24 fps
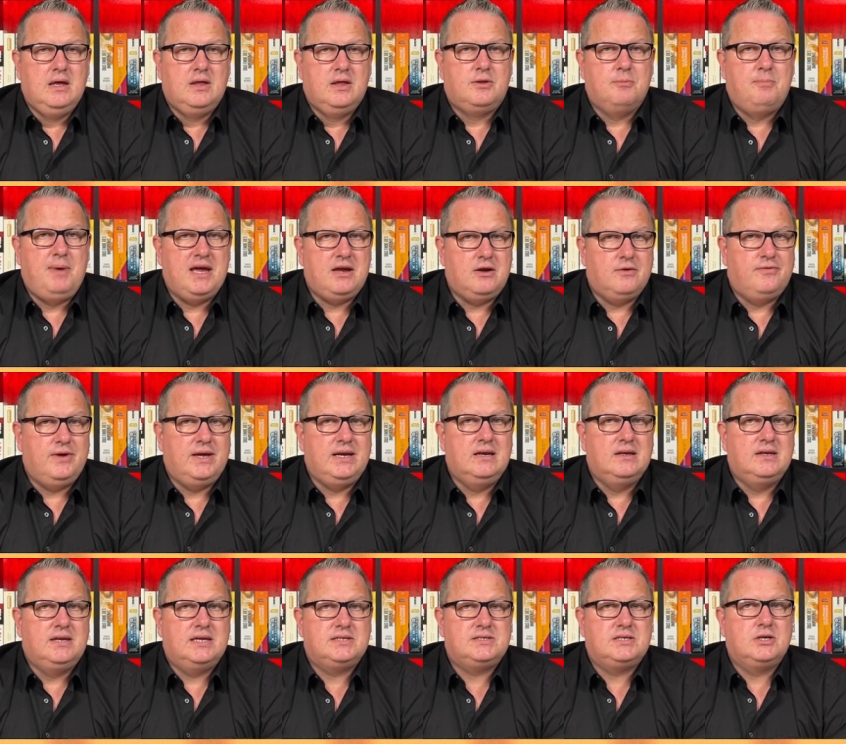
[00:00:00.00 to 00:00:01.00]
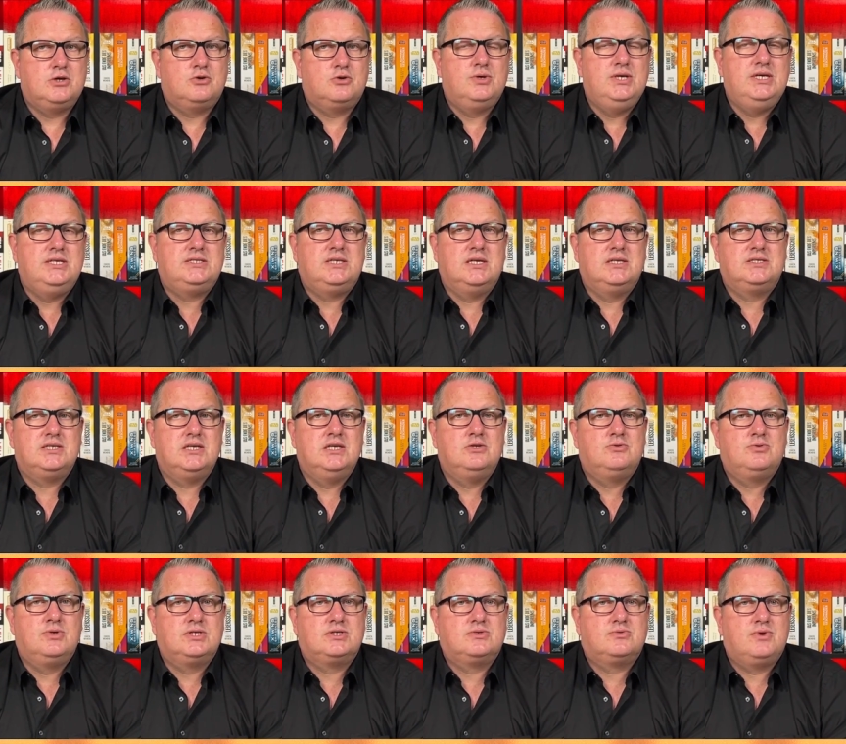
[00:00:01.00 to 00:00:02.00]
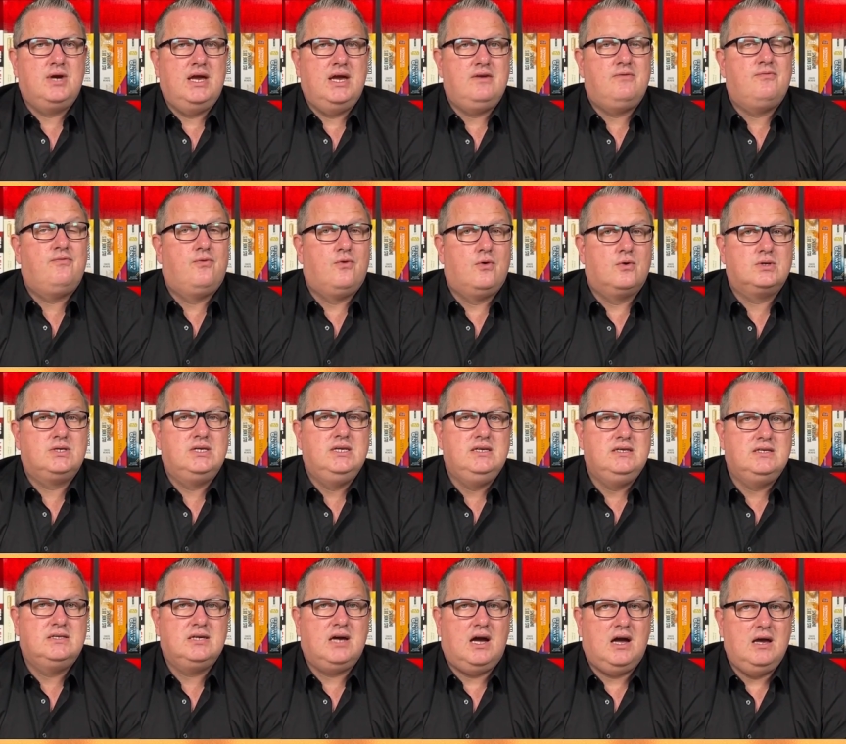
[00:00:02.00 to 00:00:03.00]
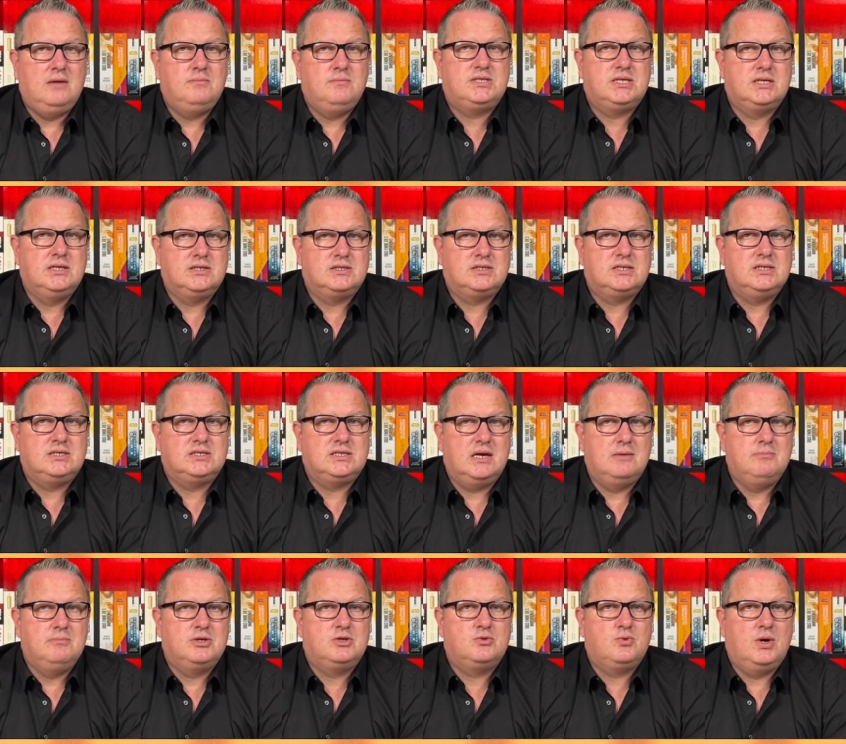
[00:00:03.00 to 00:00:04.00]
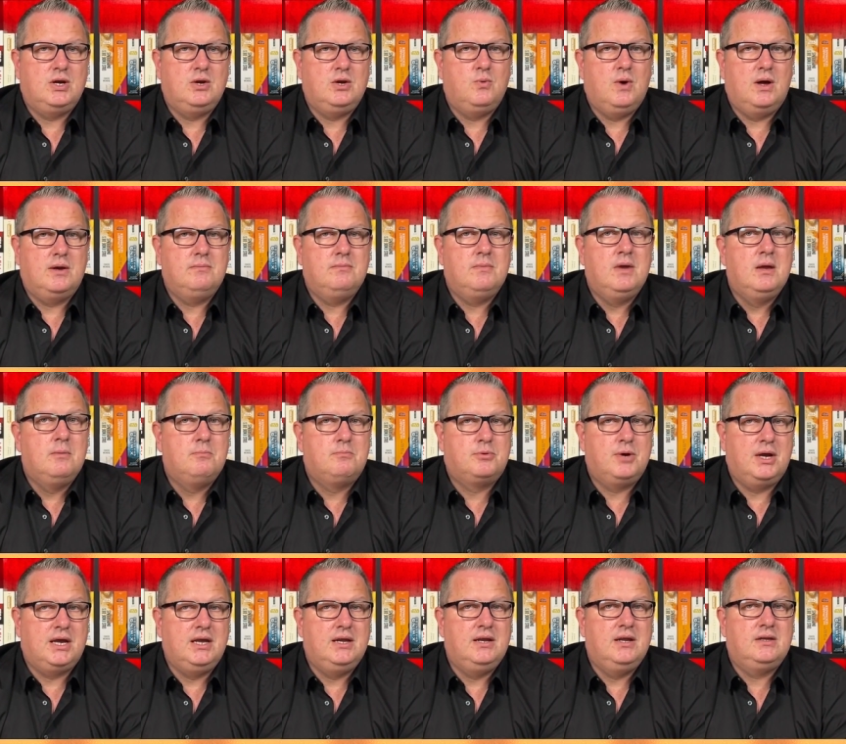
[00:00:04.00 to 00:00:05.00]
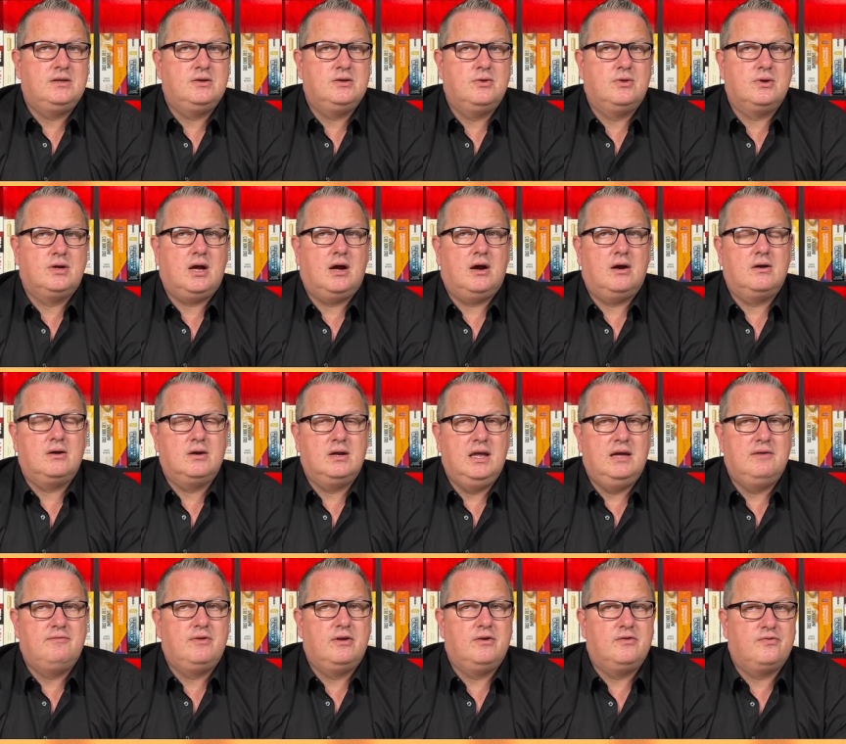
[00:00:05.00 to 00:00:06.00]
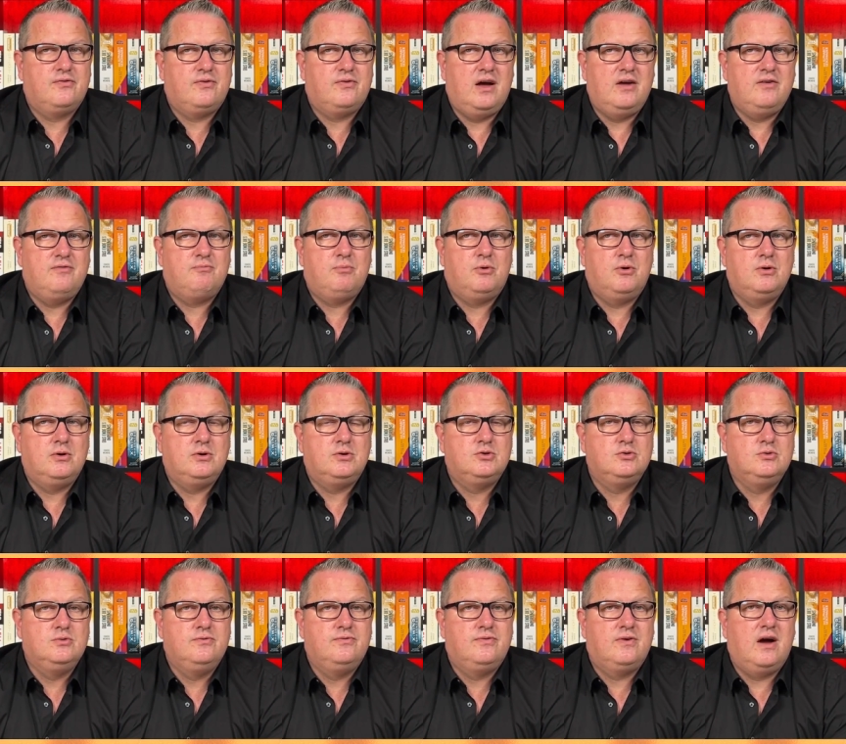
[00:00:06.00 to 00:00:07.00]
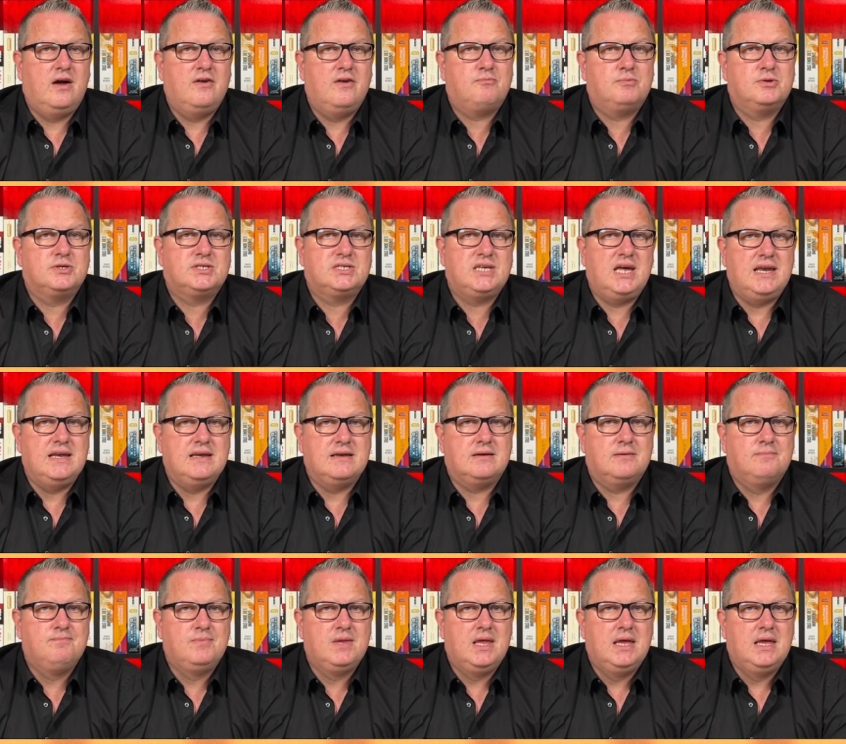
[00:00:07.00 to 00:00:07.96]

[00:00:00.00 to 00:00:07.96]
The Bank of England has increased its interest rate 14 times since December 21, bringing it to the current level of 5.25%.